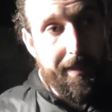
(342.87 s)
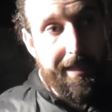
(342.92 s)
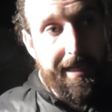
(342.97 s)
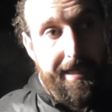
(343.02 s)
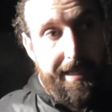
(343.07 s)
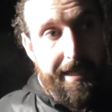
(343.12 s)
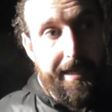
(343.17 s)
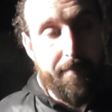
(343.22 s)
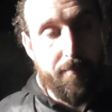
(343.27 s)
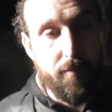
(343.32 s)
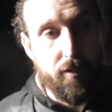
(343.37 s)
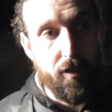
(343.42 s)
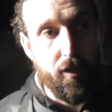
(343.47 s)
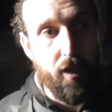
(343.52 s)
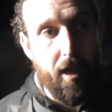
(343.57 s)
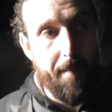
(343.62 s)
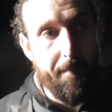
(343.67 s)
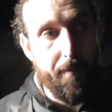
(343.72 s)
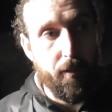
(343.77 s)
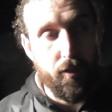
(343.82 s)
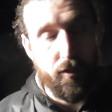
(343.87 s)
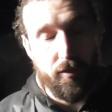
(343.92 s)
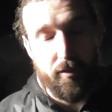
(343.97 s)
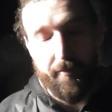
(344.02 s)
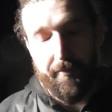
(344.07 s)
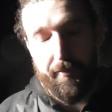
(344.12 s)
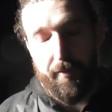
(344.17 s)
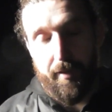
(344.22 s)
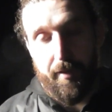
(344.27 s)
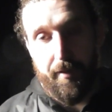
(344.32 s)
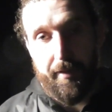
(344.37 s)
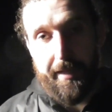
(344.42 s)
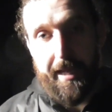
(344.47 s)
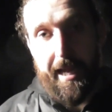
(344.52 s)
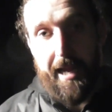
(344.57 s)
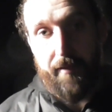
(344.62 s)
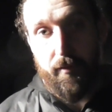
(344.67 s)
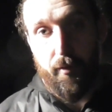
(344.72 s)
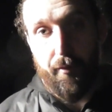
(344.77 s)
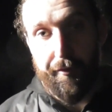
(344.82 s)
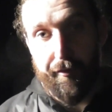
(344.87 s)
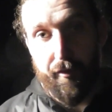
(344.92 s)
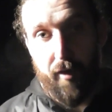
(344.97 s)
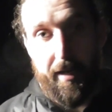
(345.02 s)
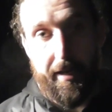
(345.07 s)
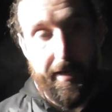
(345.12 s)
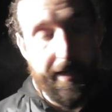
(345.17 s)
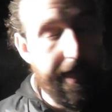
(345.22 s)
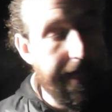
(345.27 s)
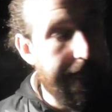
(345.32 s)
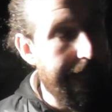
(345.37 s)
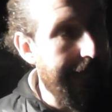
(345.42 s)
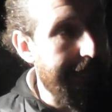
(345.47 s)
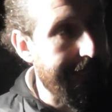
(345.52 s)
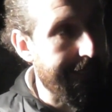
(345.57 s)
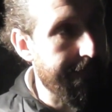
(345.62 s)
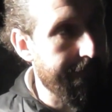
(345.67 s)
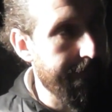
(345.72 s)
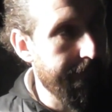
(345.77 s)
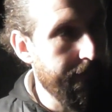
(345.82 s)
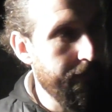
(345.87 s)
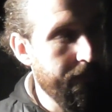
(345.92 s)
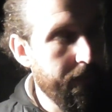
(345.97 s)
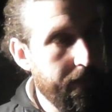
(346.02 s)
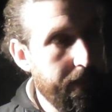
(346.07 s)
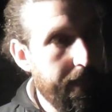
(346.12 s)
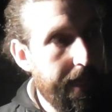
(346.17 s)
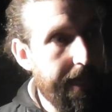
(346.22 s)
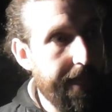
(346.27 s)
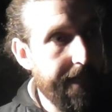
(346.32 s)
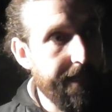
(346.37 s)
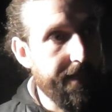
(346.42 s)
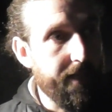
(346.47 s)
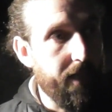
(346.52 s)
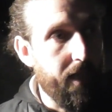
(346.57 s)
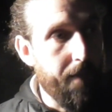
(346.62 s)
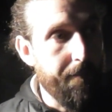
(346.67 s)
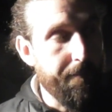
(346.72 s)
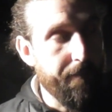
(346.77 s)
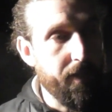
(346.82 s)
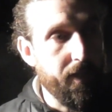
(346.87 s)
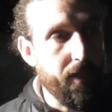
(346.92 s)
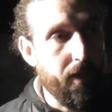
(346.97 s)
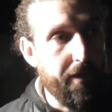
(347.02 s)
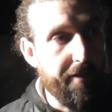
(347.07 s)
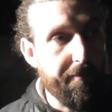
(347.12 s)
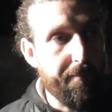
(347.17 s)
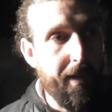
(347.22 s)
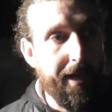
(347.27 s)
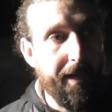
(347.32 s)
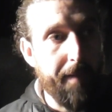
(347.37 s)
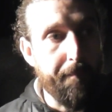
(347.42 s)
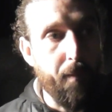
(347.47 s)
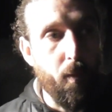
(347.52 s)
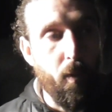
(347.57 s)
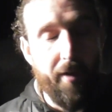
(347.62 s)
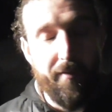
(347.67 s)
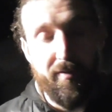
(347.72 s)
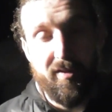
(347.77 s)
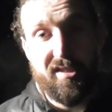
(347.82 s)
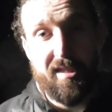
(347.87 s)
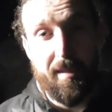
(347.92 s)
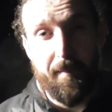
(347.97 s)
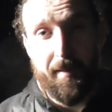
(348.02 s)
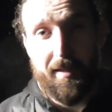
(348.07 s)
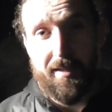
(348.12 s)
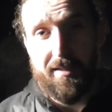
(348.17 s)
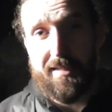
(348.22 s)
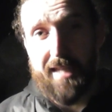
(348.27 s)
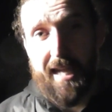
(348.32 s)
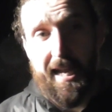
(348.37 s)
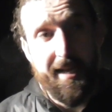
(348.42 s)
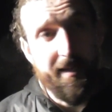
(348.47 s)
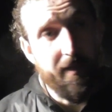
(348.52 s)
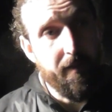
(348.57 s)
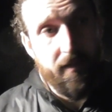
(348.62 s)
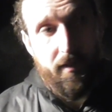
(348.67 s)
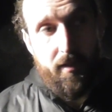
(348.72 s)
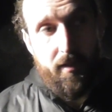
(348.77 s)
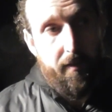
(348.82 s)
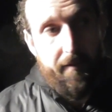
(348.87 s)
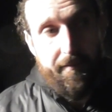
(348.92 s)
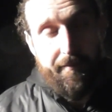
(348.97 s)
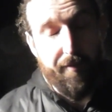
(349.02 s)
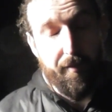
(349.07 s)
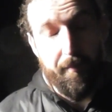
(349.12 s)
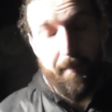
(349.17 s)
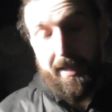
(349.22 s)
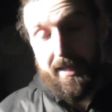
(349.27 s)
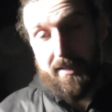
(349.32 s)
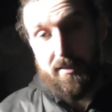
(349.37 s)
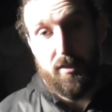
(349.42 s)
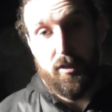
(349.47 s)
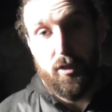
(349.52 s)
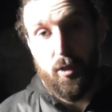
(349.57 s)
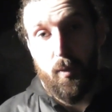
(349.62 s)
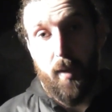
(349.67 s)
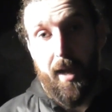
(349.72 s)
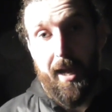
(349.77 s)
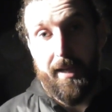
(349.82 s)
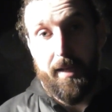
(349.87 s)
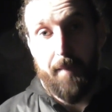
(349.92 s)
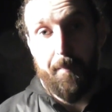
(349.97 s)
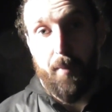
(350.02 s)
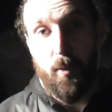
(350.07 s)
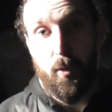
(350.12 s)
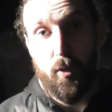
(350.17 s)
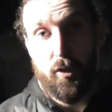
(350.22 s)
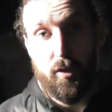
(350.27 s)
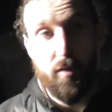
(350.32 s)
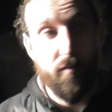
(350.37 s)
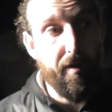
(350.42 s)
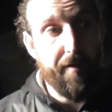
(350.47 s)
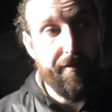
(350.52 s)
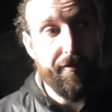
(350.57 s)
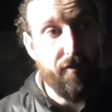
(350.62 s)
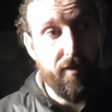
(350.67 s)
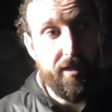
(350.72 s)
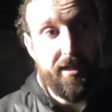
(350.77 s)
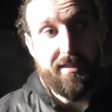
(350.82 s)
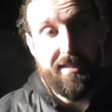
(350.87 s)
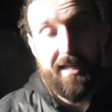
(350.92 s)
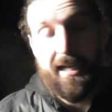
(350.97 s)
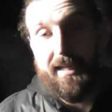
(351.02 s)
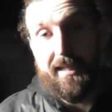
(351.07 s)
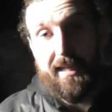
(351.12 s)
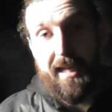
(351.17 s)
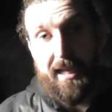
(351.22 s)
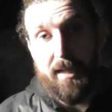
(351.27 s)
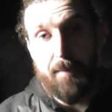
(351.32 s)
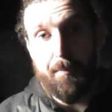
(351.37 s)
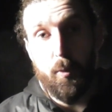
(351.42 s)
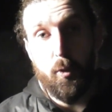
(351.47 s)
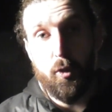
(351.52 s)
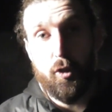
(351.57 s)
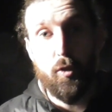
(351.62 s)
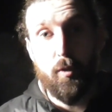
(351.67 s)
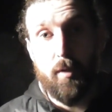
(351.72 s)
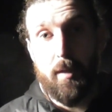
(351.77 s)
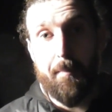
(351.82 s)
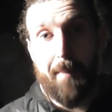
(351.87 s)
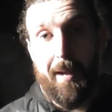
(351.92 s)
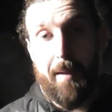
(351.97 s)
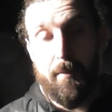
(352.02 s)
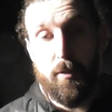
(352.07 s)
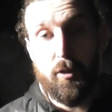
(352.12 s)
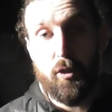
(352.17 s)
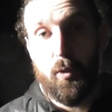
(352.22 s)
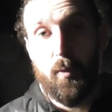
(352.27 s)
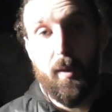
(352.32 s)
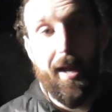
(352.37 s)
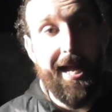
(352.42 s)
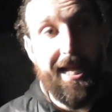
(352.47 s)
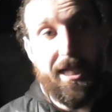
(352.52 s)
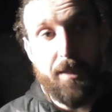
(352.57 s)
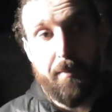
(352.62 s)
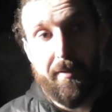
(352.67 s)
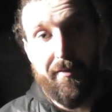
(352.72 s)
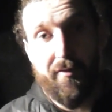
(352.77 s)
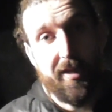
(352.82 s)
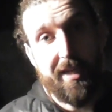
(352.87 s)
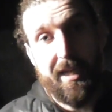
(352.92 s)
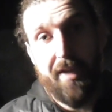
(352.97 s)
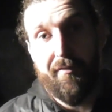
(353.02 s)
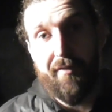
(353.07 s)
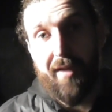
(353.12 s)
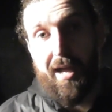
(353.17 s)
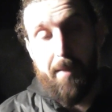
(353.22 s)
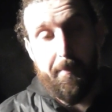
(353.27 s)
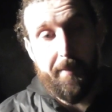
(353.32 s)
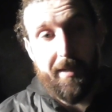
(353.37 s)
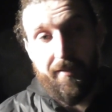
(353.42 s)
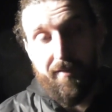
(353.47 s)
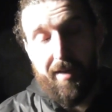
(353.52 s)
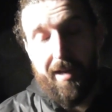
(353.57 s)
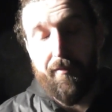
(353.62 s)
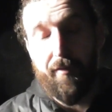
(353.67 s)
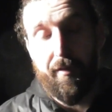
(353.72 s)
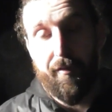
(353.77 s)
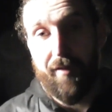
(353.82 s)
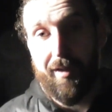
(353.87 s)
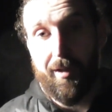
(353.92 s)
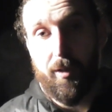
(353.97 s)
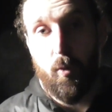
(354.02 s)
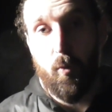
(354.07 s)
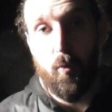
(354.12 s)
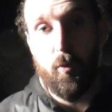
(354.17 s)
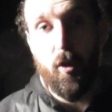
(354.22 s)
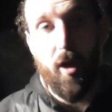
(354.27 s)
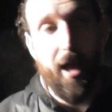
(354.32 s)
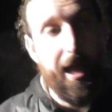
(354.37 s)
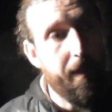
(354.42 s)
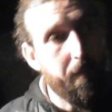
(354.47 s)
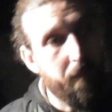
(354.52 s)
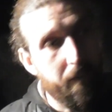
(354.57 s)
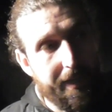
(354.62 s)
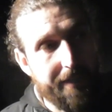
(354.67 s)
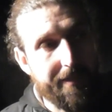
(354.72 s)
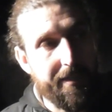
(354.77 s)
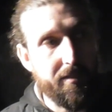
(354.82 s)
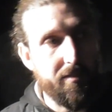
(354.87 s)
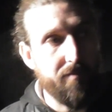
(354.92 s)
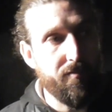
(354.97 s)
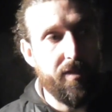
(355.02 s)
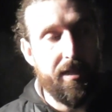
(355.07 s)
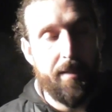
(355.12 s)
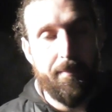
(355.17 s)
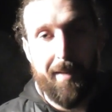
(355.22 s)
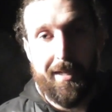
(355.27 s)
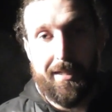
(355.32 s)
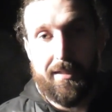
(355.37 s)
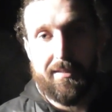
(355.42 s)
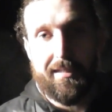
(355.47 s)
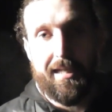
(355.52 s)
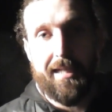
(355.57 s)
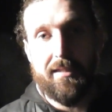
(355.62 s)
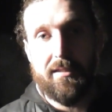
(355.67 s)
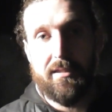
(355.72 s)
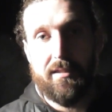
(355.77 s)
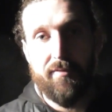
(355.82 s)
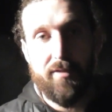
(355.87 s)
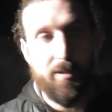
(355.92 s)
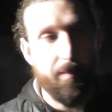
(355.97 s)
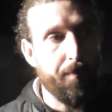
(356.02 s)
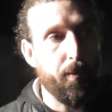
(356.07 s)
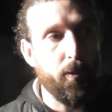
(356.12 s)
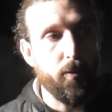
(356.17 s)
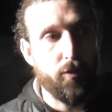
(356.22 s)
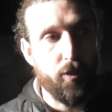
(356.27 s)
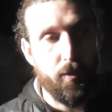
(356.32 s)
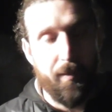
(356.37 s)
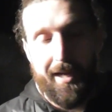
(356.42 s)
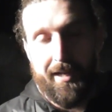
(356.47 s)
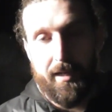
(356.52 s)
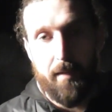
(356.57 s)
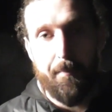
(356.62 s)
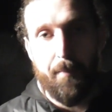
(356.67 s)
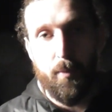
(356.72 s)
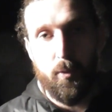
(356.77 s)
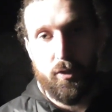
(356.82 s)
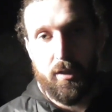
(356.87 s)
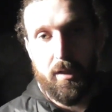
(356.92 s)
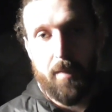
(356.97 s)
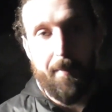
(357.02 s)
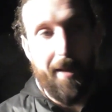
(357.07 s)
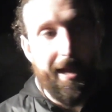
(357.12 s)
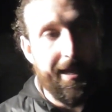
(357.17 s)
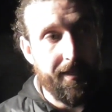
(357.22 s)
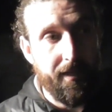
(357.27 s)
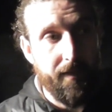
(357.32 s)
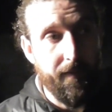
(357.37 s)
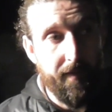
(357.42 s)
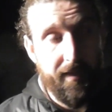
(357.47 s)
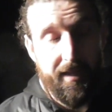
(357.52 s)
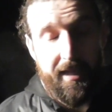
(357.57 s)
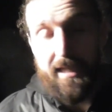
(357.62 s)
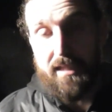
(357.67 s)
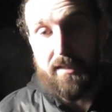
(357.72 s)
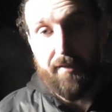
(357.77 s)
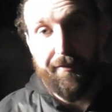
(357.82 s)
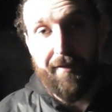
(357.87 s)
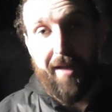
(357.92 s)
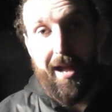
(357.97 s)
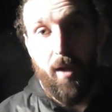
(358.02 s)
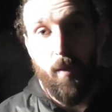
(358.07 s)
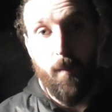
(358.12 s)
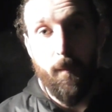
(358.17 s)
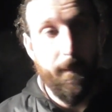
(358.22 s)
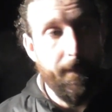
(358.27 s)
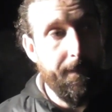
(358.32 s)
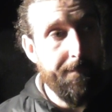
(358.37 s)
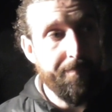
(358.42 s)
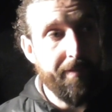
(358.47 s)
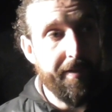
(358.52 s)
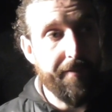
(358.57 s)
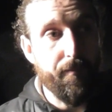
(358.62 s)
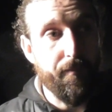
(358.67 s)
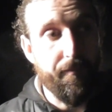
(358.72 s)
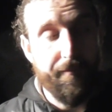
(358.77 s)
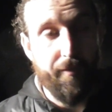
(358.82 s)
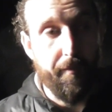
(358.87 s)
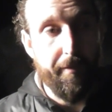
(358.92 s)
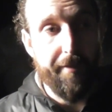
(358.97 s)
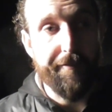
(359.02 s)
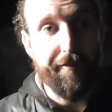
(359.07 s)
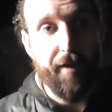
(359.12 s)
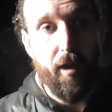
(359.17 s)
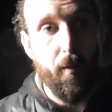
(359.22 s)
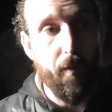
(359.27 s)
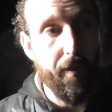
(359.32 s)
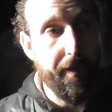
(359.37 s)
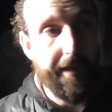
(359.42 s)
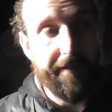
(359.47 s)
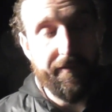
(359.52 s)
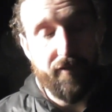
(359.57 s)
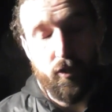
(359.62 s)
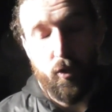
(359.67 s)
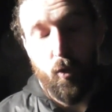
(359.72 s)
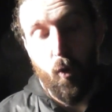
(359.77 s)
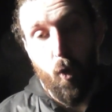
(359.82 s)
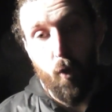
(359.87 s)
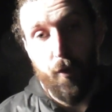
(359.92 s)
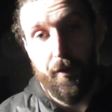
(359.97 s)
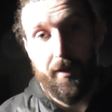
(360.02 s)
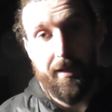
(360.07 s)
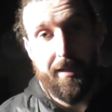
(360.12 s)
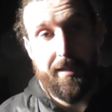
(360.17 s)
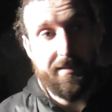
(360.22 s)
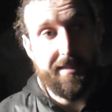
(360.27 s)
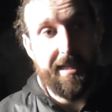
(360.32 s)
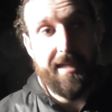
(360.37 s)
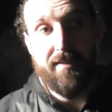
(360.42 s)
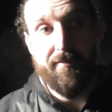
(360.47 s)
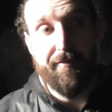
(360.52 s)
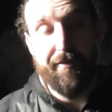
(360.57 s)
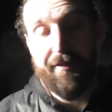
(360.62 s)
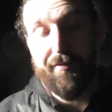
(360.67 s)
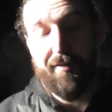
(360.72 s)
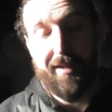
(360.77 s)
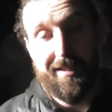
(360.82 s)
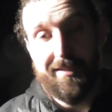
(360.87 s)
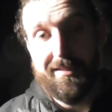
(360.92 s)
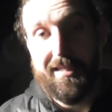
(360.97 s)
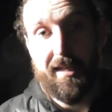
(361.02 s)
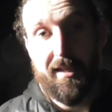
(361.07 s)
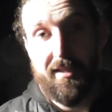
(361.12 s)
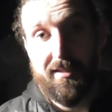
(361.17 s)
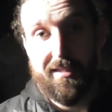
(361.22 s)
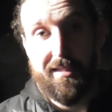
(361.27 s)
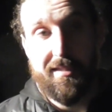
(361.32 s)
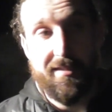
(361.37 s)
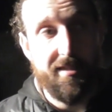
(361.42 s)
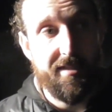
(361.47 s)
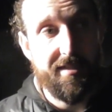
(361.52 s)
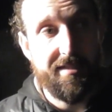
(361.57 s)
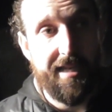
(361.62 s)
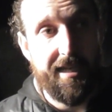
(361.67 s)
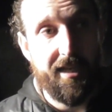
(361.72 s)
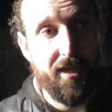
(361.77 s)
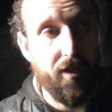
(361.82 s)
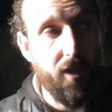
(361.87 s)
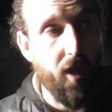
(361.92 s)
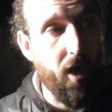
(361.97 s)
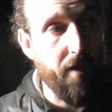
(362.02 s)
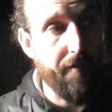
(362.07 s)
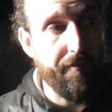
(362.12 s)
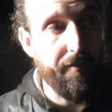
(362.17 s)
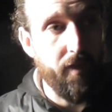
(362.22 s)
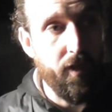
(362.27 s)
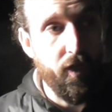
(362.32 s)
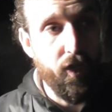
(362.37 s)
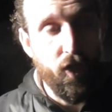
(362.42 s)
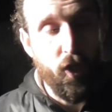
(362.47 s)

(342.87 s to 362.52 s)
We needed him tonight because of the aerial threat that they had. And, you know, they've played a ball over Simeon's head. For me, it's a two-handed push. The referee said, yeah, he's pushed you in the back with 2 hands, but if I give that, I'm giving everything all night. Well, that doesn't really make sense. If it's a two-handed push in the back, it's a foul. From the throw-on, they've scored 10, 15 seconds into the second half.